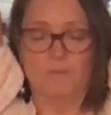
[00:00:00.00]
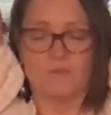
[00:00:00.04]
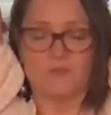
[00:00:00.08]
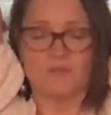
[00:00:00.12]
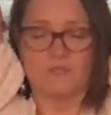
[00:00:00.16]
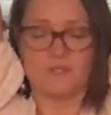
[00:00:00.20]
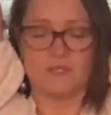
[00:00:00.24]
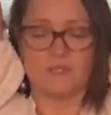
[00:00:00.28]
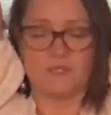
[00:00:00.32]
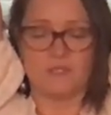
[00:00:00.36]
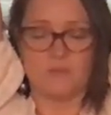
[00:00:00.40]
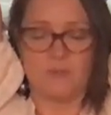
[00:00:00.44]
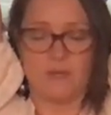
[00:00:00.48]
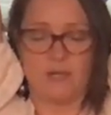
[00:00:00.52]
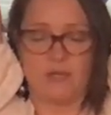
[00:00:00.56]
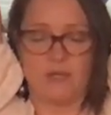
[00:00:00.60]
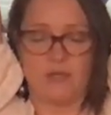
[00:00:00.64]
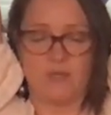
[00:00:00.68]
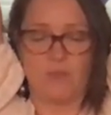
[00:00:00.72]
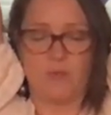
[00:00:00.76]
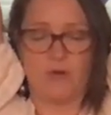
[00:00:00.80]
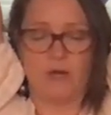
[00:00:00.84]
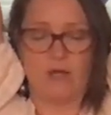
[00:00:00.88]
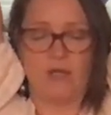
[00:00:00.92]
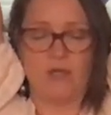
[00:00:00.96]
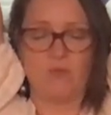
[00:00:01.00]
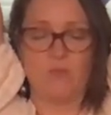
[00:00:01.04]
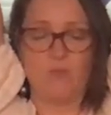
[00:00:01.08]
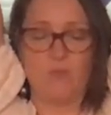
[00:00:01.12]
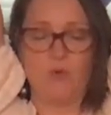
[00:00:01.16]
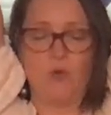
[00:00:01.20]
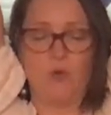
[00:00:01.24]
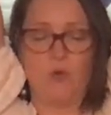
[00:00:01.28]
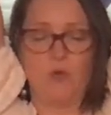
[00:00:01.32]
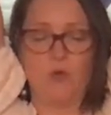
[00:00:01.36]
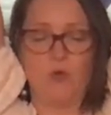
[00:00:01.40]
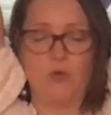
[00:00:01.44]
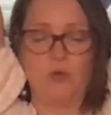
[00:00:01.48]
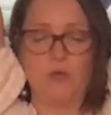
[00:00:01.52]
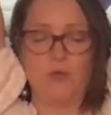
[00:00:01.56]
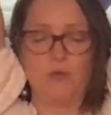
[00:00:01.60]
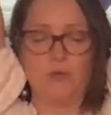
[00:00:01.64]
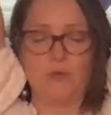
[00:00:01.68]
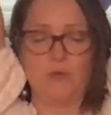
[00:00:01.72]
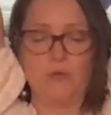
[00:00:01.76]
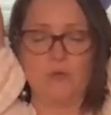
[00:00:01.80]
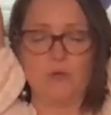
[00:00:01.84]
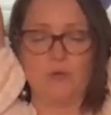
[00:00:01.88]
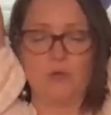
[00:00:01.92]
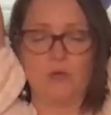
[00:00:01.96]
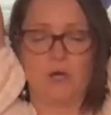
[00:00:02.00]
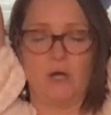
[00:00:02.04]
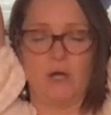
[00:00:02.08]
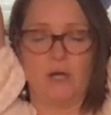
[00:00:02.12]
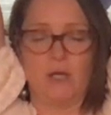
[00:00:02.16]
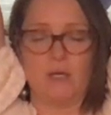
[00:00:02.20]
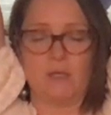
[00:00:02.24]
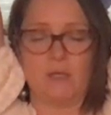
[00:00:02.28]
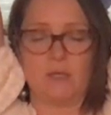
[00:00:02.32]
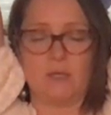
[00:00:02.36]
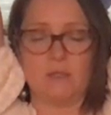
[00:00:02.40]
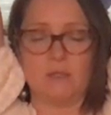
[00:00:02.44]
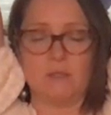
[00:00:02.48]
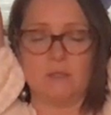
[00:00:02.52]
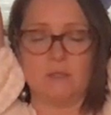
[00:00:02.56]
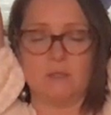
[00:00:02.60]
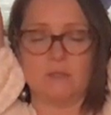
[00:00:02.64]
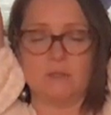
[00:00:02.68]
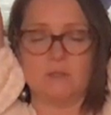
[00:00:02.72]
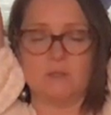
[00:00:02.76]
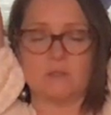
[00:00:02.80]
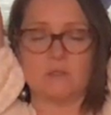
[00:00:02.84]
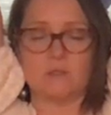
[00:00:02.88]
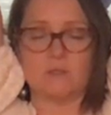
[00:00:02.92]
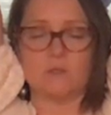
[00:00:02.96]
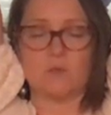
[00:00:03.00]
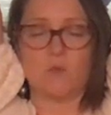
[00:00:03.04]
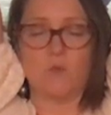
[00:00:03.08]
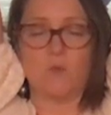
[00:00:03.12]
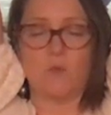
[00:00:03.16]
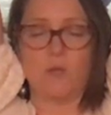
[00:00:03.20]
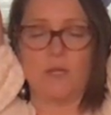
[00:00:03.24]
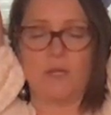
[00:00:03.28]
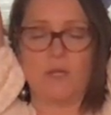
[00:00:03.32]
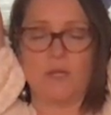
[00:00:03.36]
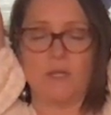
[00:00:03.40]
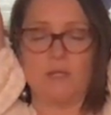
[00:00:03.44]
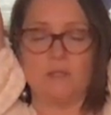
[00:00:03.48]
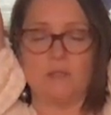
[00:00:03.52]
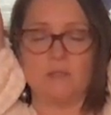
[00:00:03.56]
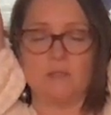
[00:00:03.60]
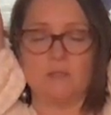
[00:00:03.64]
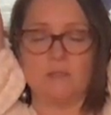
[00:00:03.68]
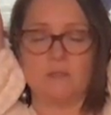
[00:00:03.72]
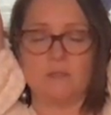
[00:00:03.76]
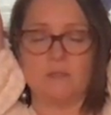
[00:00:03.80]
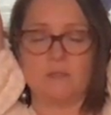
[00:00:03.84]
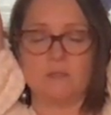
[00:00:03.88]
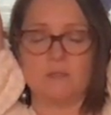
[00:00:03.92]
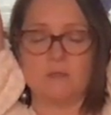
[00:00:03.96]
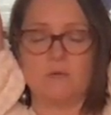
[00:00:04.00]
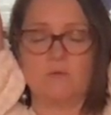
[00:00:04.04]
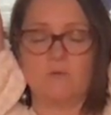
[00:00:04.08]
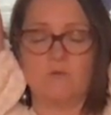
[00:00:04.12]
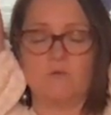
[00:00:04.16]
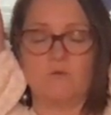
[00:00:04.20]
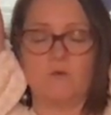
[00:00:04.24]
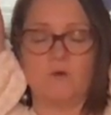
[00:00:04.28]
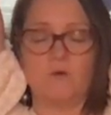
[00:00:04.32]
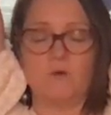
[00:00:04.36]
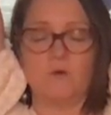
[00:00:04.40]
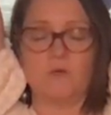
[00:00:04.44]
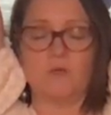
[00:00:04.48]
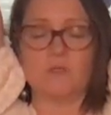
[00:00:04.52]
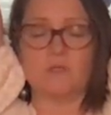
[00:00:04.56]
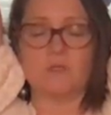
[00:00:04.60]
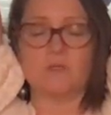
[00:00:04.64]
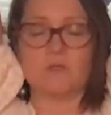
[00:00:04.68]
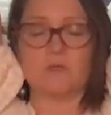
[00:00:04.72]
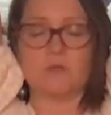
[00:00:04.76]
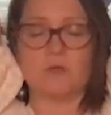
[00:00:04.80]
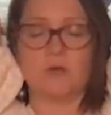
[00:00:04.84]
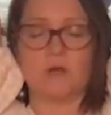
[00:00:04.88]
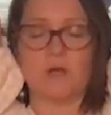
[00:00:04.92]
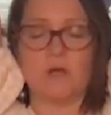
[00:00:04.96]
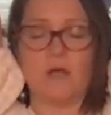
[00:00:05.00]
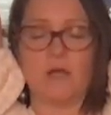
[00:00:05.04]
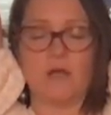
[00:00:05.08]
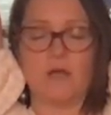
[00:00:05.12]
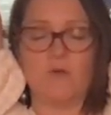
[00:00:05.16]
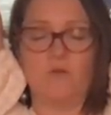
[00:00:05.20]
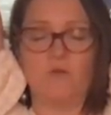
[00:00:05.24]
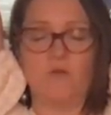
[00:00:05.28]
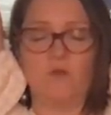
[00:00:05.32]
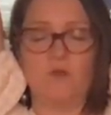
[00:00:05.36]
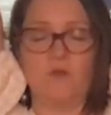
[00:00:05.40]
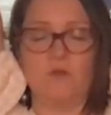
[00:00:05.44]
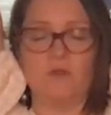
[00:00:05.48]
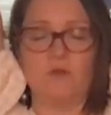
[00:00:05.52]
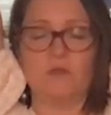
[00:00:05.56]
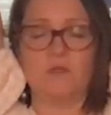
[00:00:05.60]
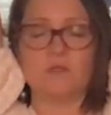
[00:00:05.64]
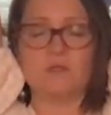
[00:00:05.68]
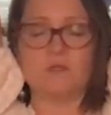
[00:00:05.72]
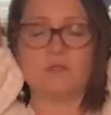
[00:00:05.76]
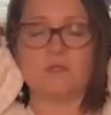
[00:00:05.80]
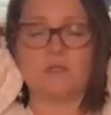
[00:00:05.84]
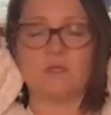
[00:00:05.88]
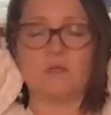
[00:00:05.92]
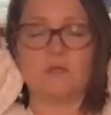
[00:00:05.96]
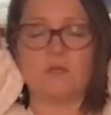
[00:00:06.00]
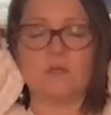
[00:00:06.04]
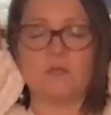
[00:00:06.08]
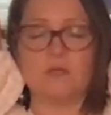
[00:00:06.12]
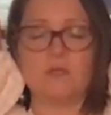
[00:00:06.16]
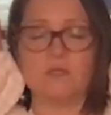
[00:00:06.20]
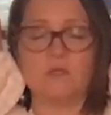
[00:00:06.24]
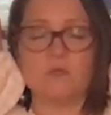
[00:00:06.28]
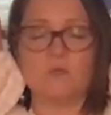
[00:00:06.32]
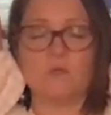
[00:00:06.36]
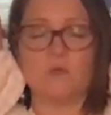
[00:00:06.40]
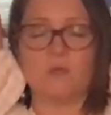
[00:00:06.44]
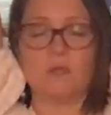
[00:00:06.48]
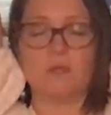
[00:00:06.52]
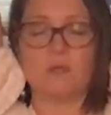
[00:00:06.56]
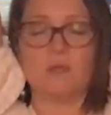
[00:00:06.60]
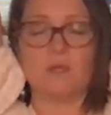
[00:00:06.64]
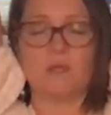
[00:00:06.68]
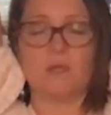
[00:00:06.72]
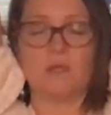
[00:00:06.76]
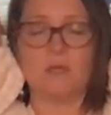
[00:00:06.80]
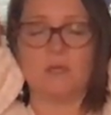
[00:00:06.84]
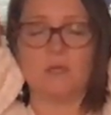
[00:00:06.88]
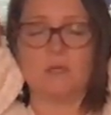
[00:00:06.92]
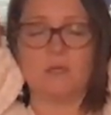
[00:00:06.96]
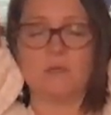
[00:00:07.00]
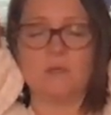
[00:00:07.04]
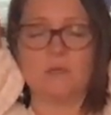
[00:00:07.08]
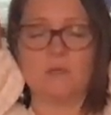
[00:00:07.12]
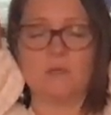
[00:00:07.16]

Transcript: Suspend the breath. Pull in the root lock. Squeeze. Focus third eye. Feel the stillness within.